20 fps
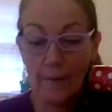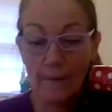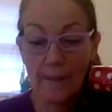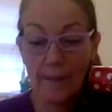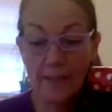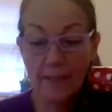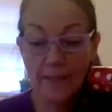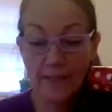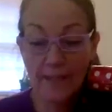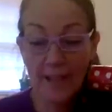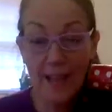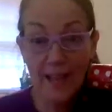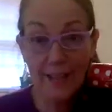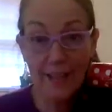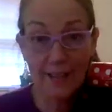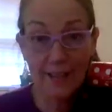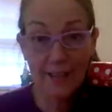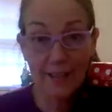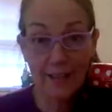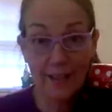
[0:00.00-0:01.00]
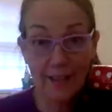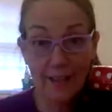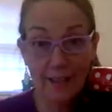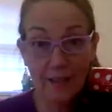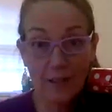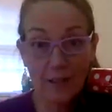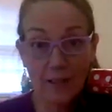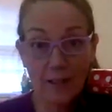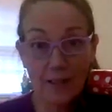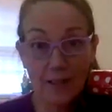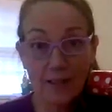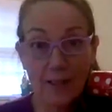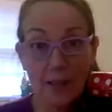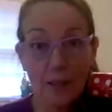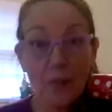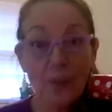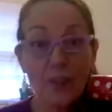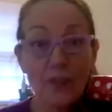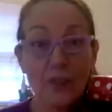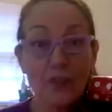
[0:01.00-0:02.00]
The second thing is I
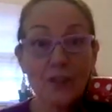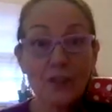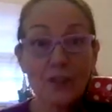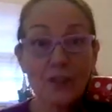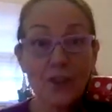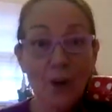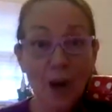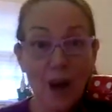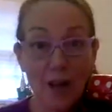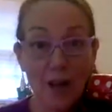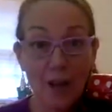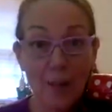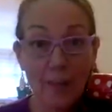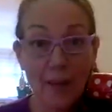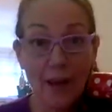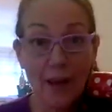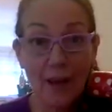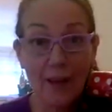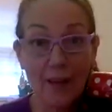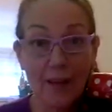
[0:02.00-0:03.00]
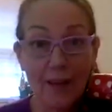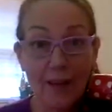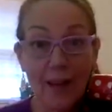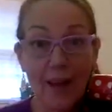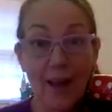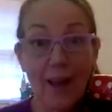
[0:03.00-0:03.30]
want you to talk about it